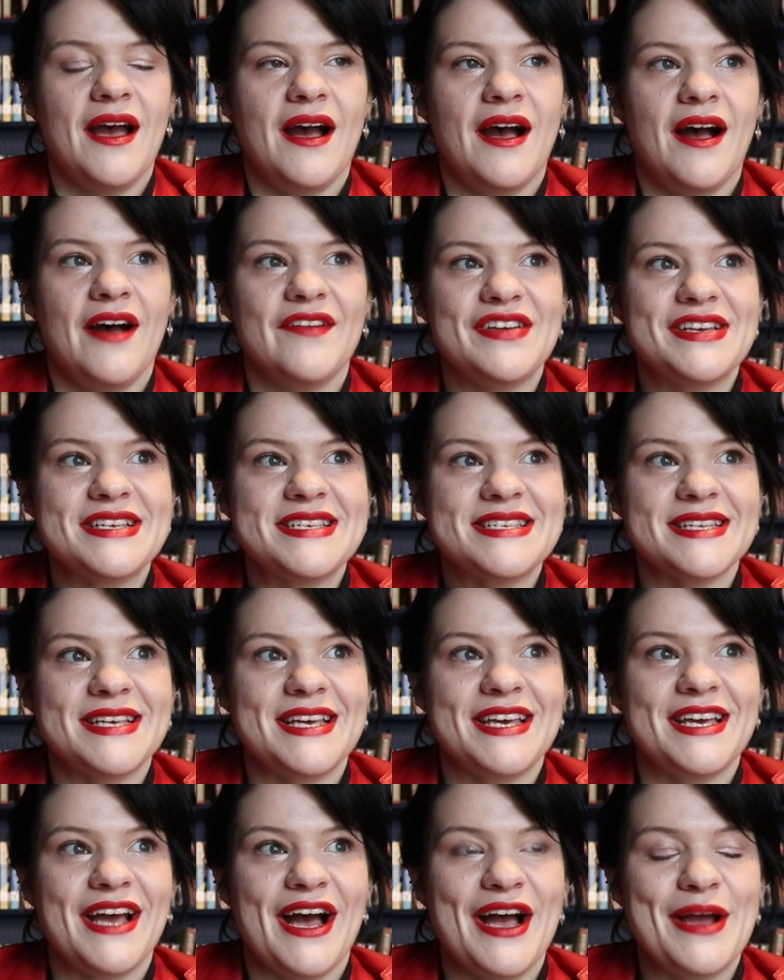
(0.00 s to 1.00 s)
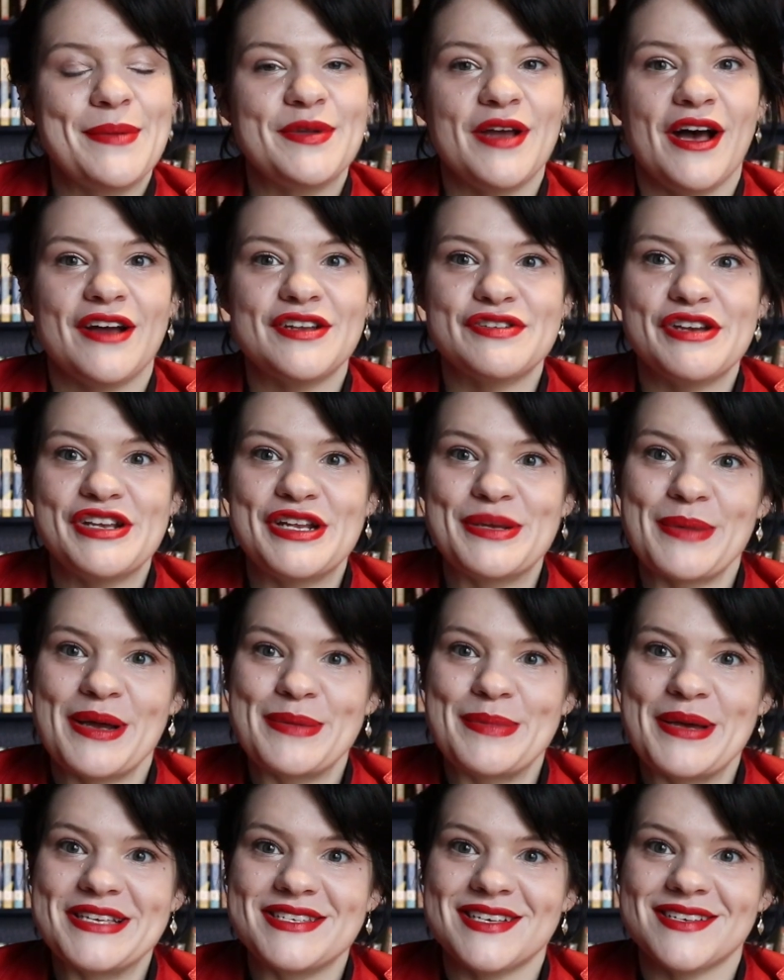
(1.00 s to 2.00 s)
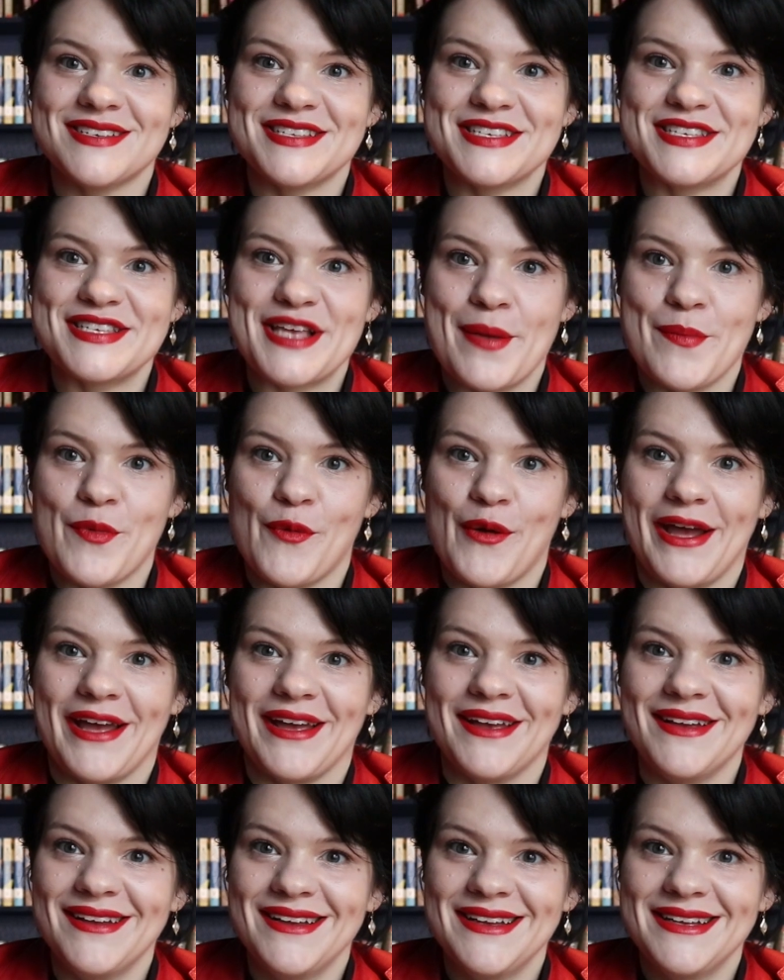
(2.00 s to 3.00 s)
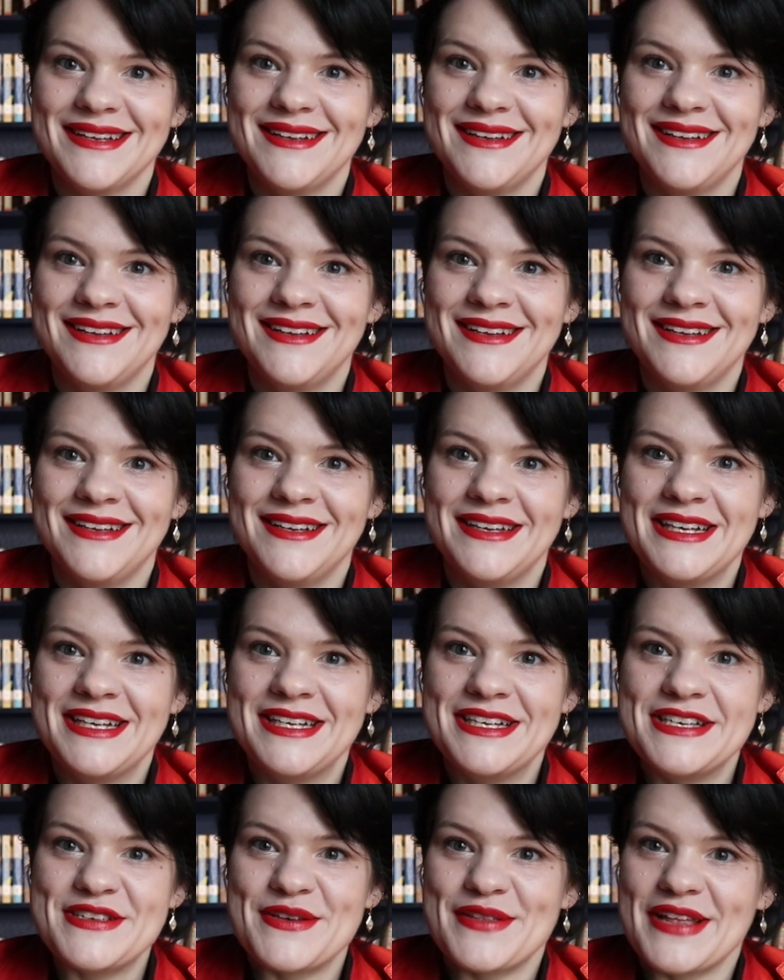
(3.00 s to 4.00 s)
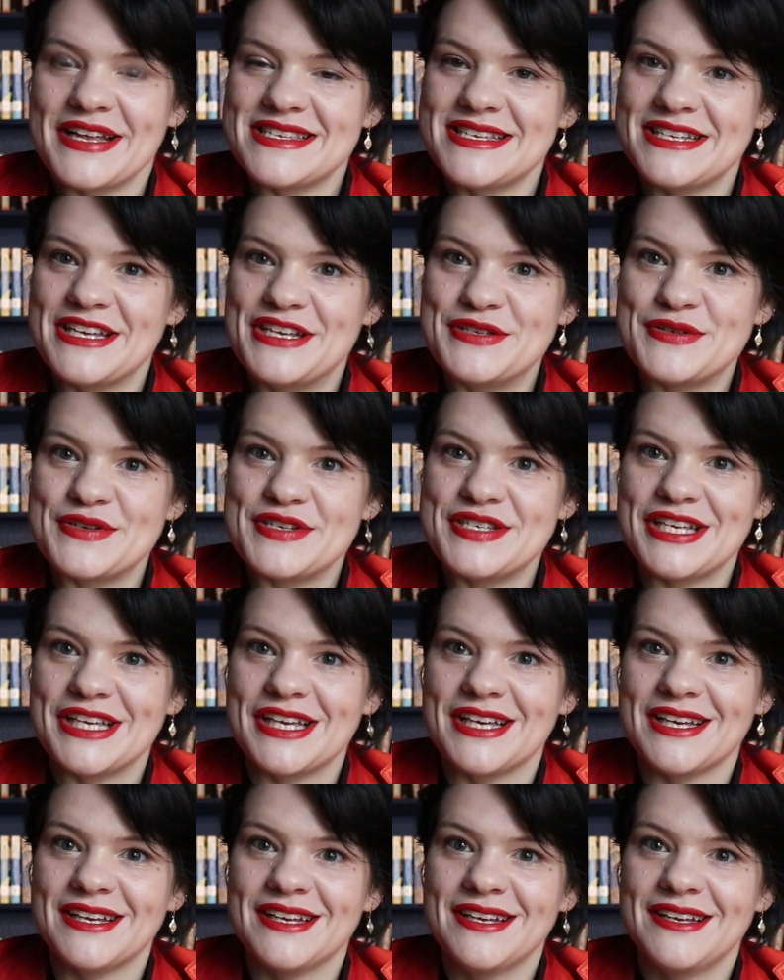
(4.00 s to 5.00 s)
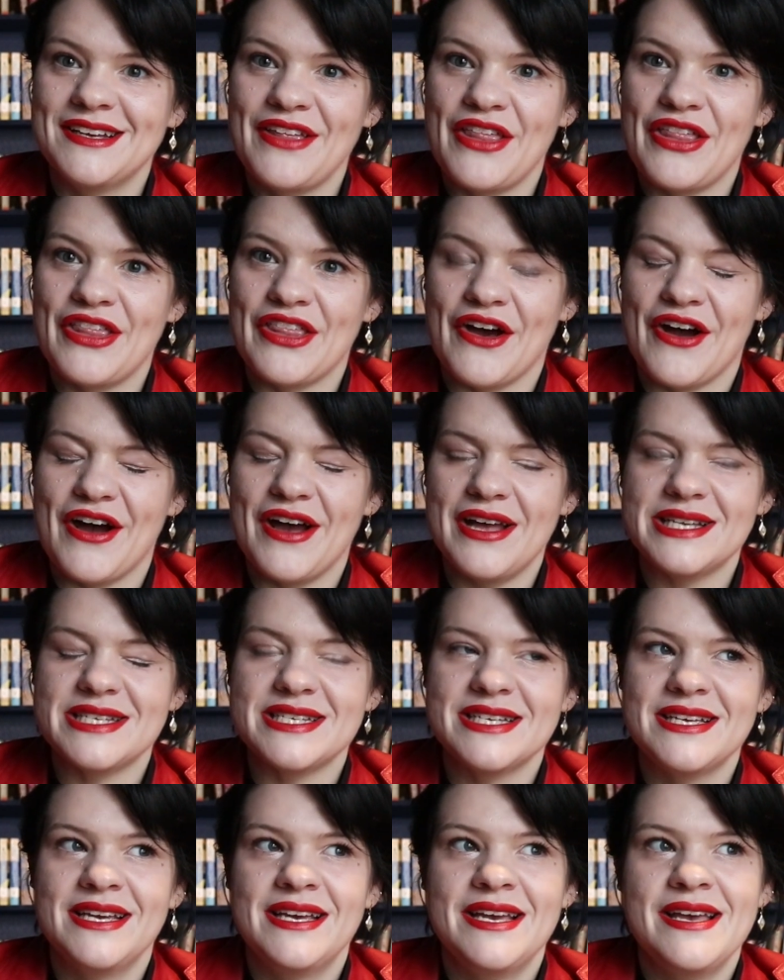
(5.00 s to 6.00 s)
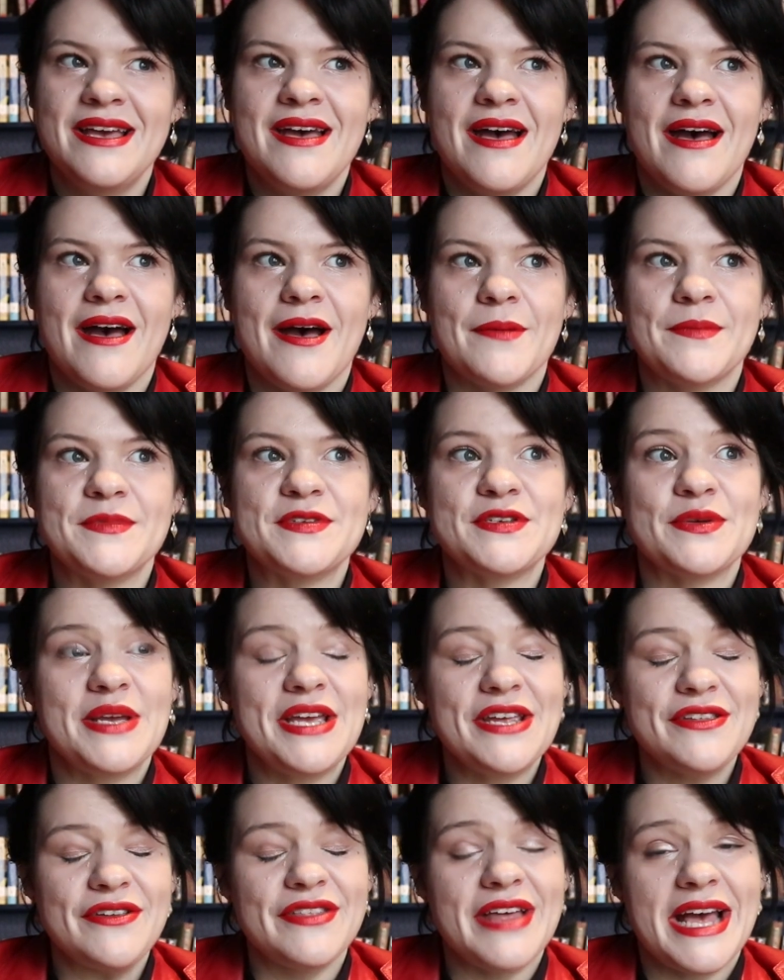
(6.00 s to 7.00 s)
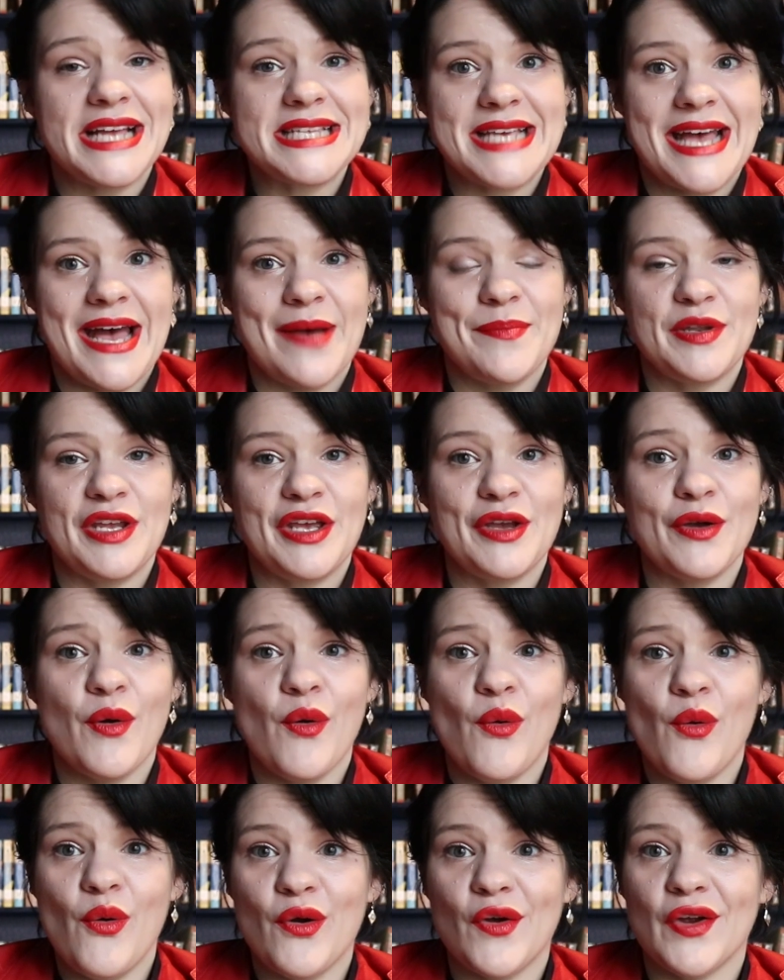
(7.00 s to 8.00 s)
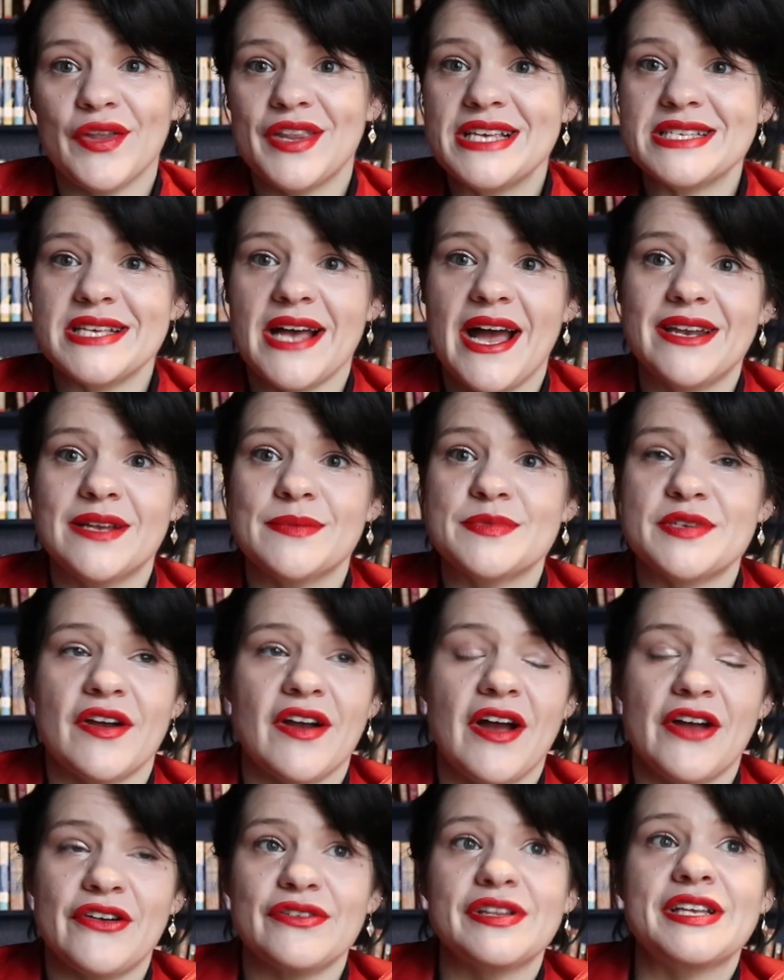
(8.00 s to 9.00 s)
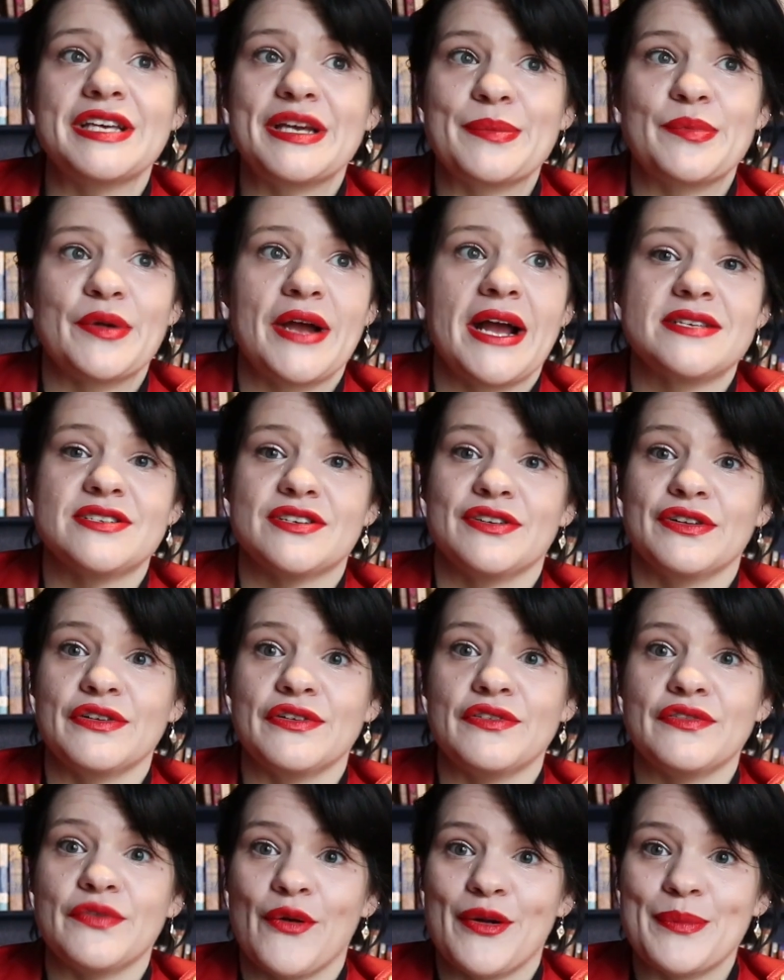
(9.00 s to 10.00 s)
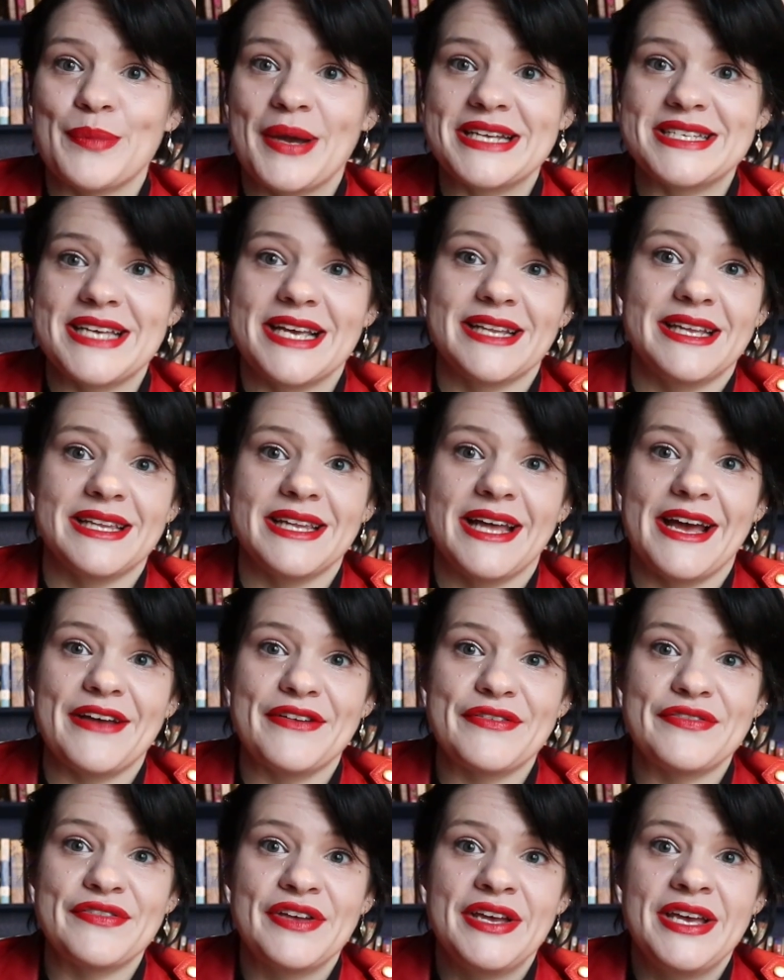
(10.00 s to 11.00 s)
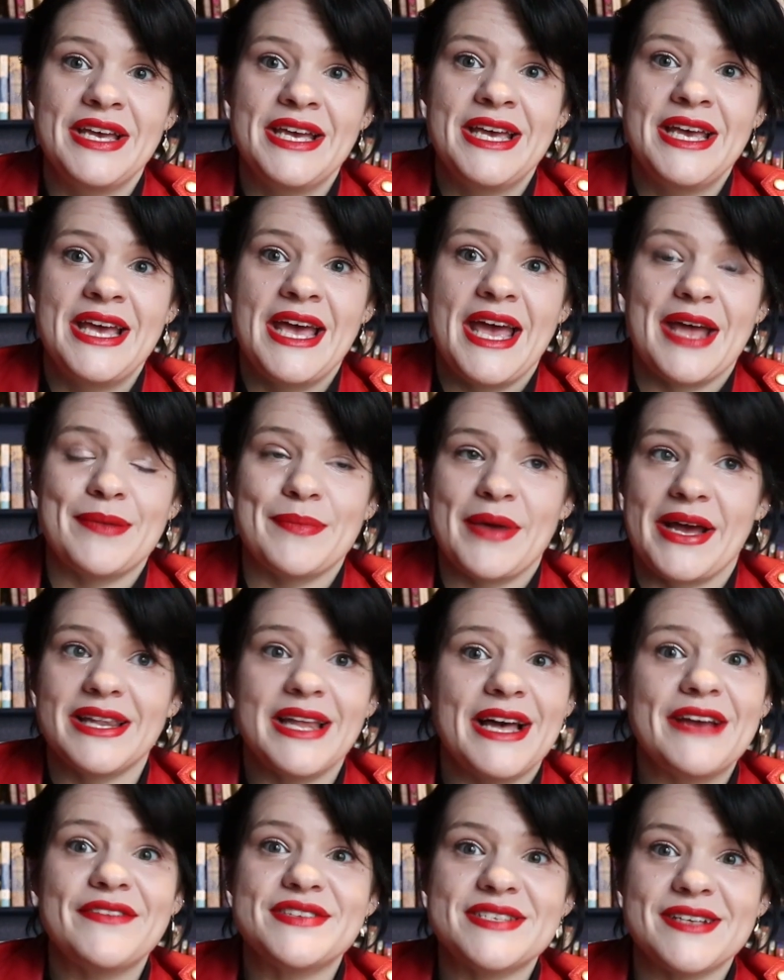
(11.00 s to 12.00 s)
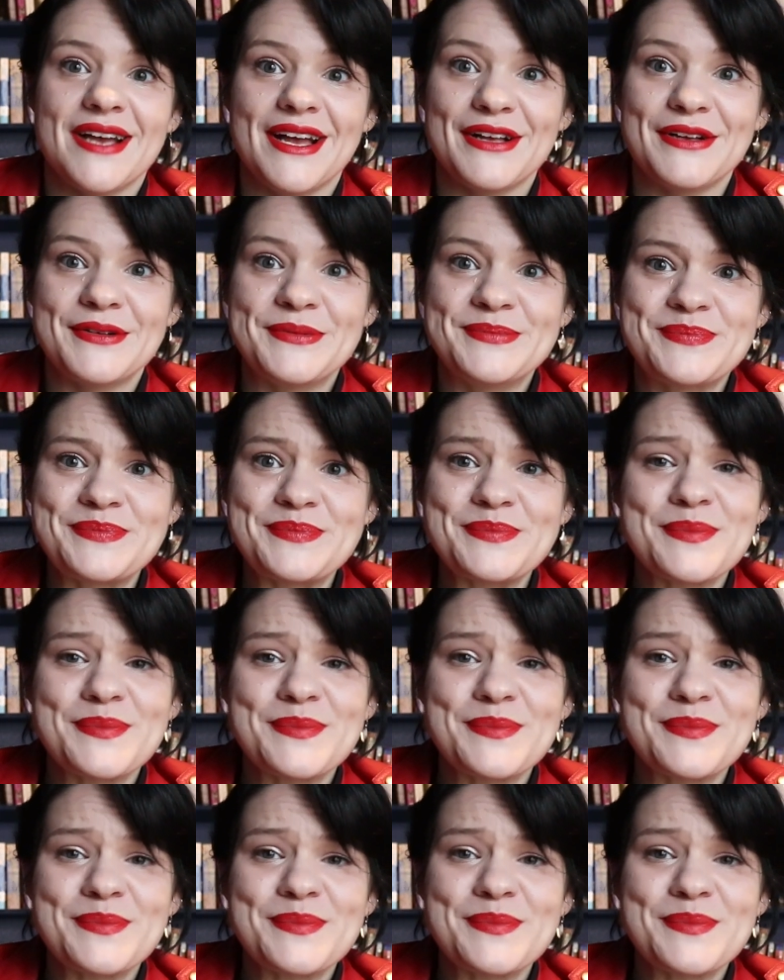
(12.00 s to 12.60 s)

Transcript: obviously I'm not treating my basics the same way. So that's an interesting thought. So either that's happening, or these items are utterly impractical for my daily life and my lifestyle,